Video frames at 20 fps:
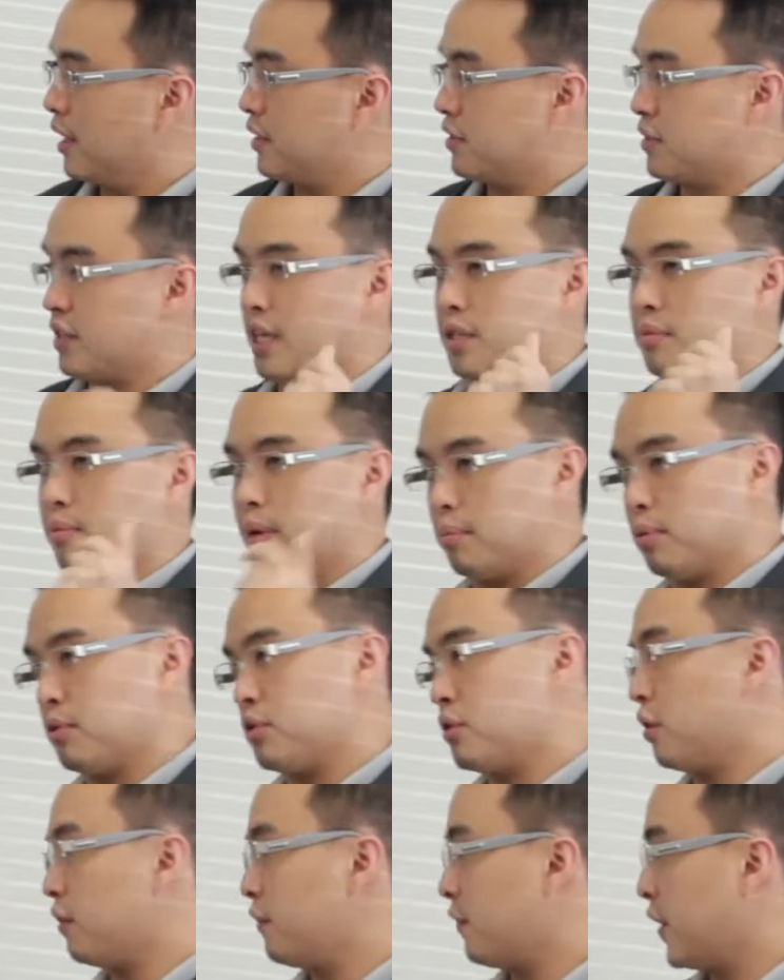it sends me a
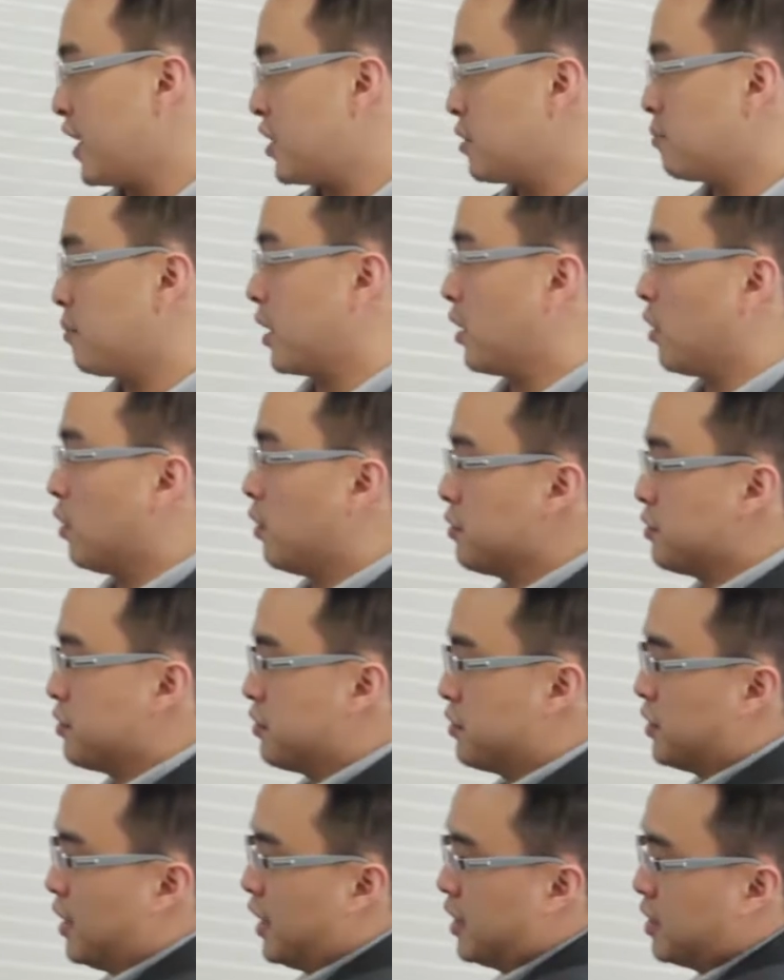push notification, but it
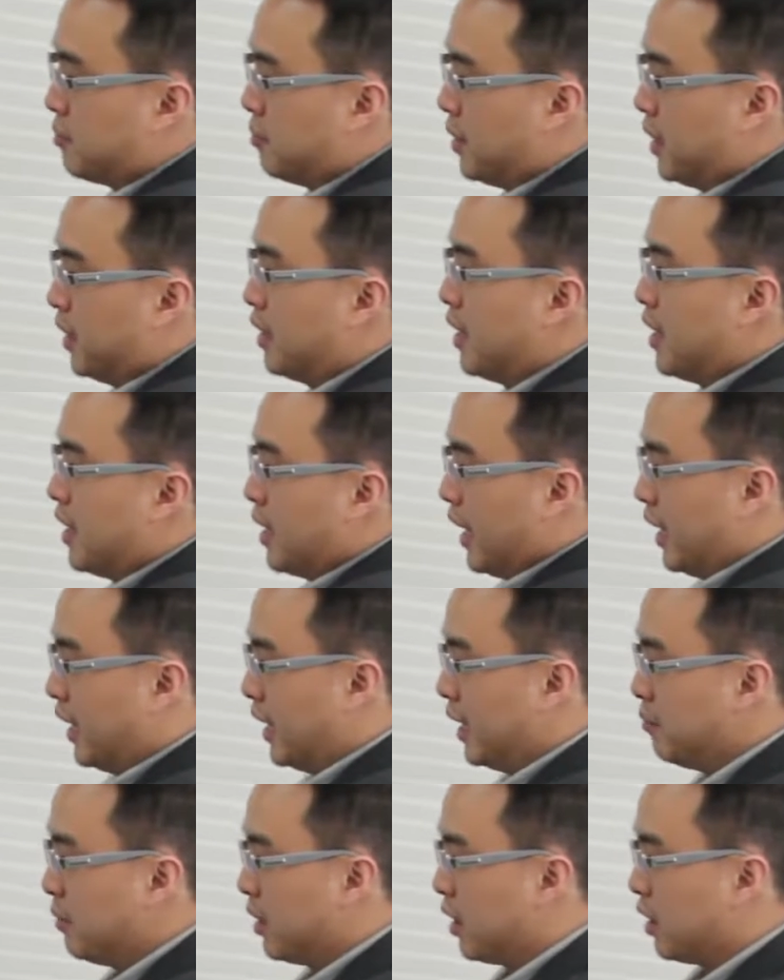also sends me
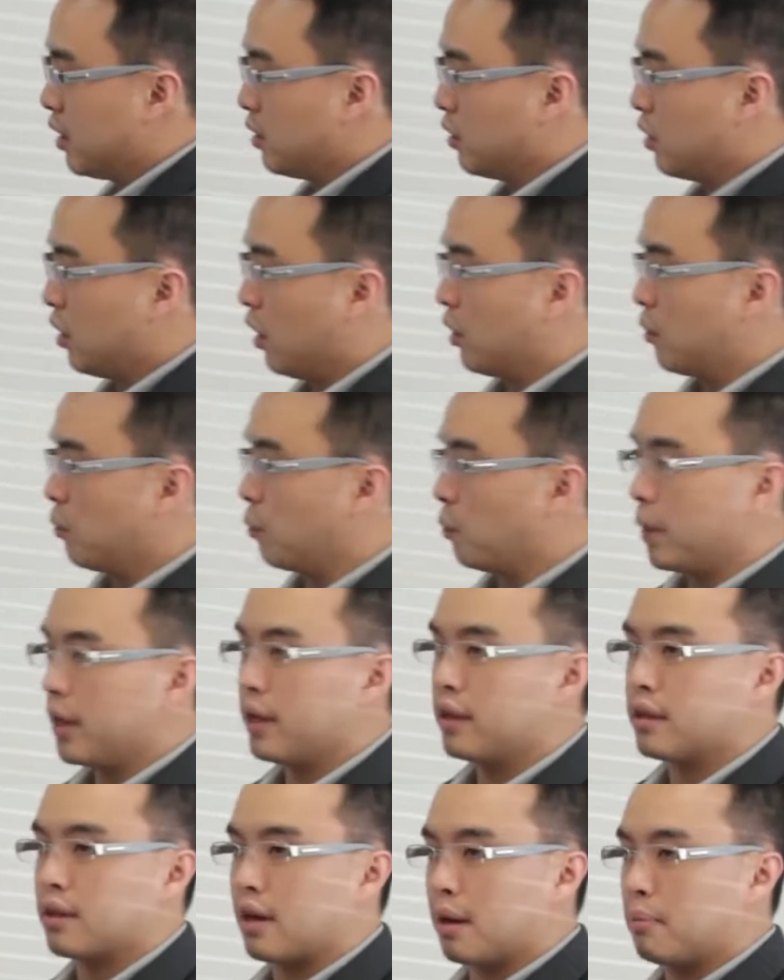an email alert
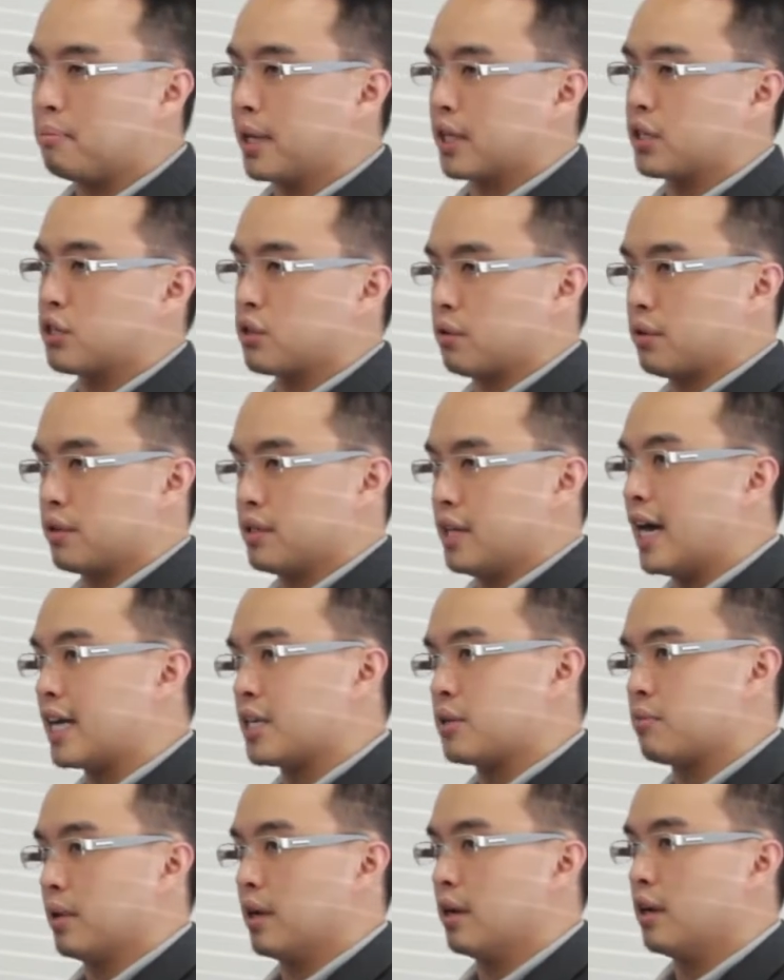with a picture
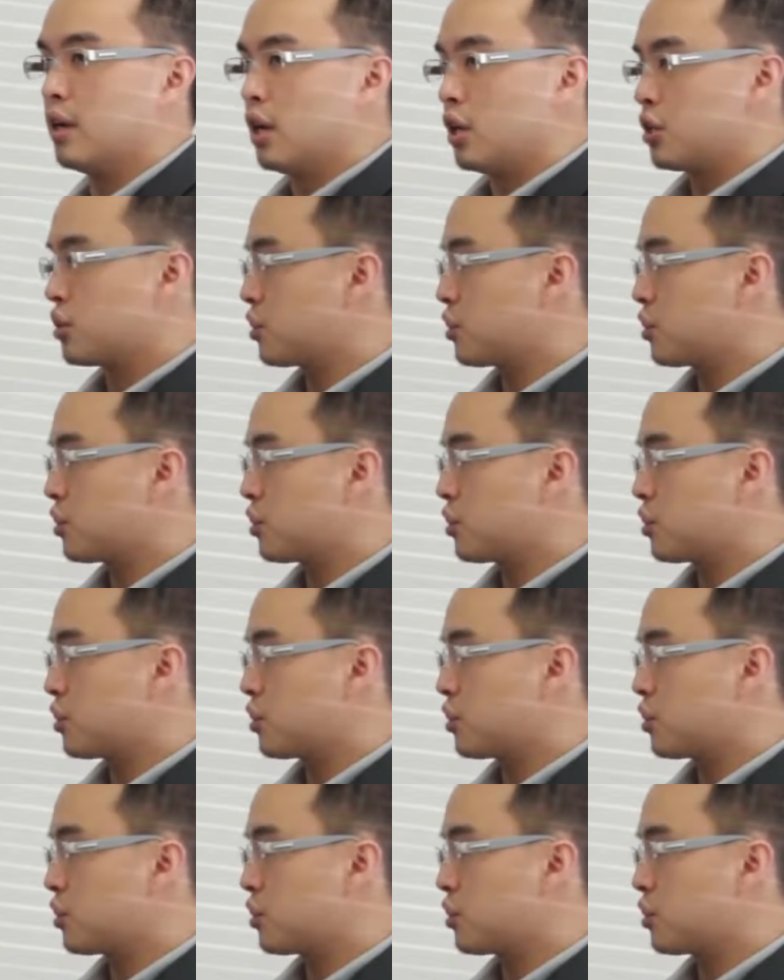attachment.